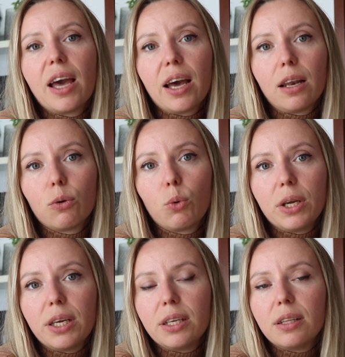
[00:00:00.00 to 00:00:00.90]

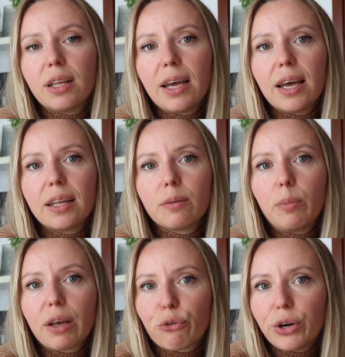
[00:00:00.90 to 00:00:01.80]
Halloween and
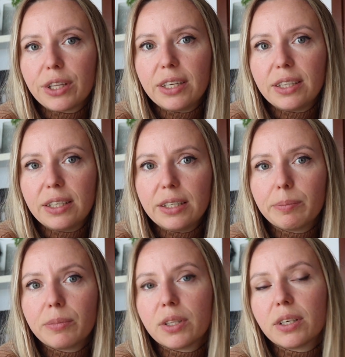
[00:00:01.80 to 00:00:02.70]
Black Friday
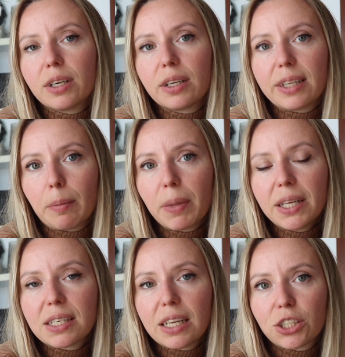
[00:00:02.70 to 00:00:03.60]
themed uh,
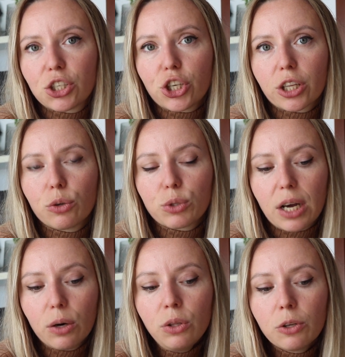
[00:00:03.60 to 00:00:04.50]
templates. Let's check those
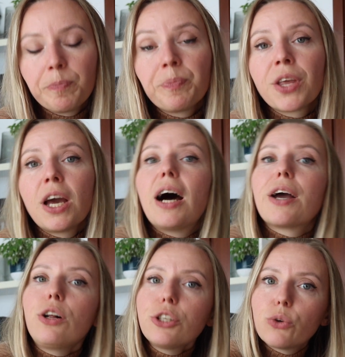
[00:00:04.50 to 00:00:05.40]
out.
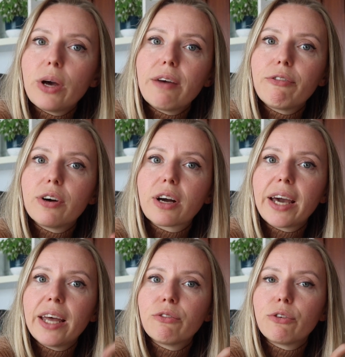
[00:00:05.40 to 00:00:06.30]
I also have a
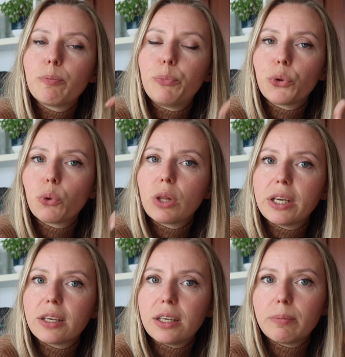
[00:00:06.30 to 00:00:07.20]
Canva Pro
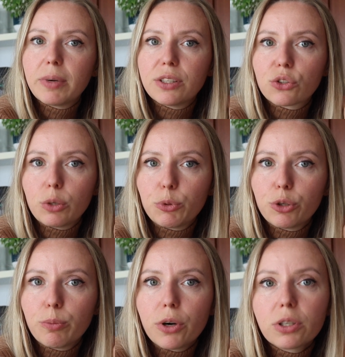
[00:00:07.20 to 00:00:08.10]
link in my
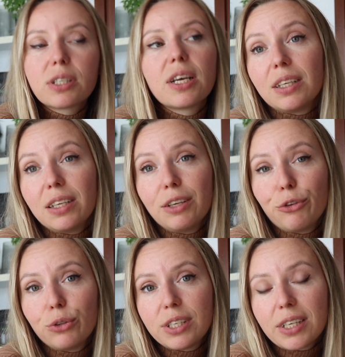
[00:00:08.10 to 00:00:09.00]
description box.
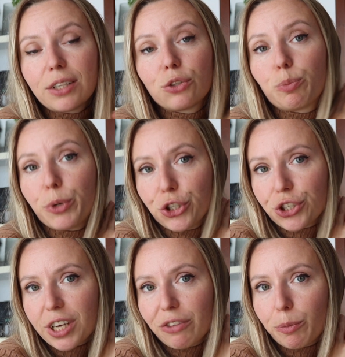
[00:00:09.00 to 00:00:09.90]
If you decide to
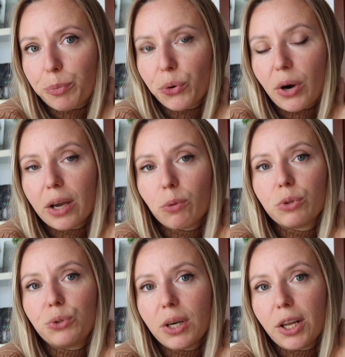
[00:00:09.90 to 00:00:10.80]
purchase Canva Pro, I
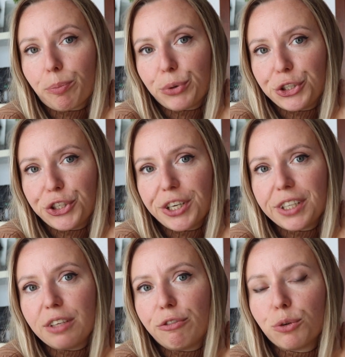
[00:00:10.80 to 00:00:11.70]
would really
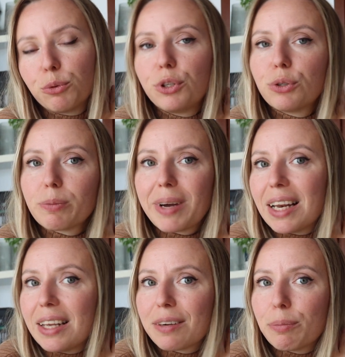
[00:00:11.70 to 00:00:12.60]
appreciate if you would use my
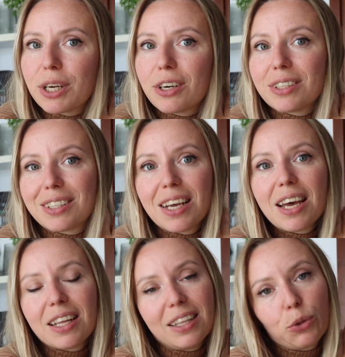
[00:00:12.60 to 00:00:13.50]
link because
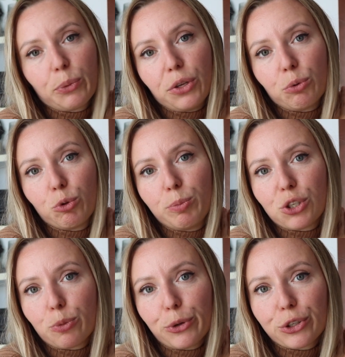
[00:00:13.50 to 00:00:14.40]
that way you would be
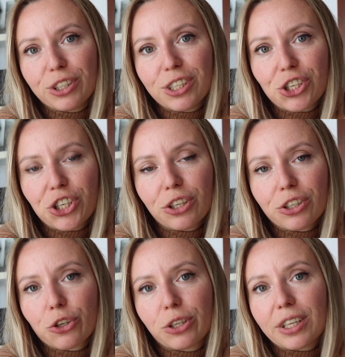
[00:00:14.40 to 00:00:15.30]
supporting this channel
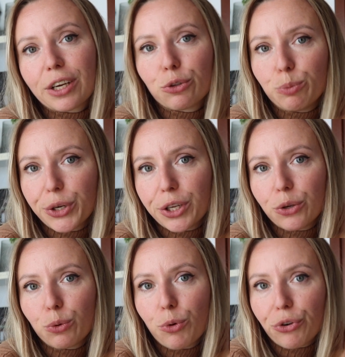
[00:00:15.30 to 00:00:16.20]
so that I could bring
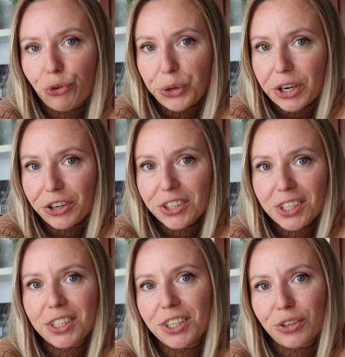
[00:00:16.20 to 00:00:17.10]
you more free
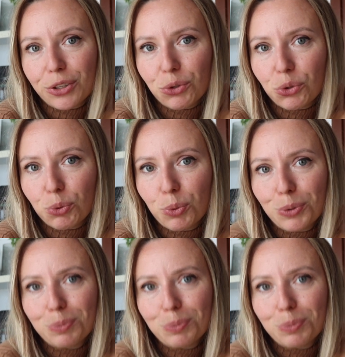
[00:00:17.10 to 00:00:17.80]
content here on YouTube.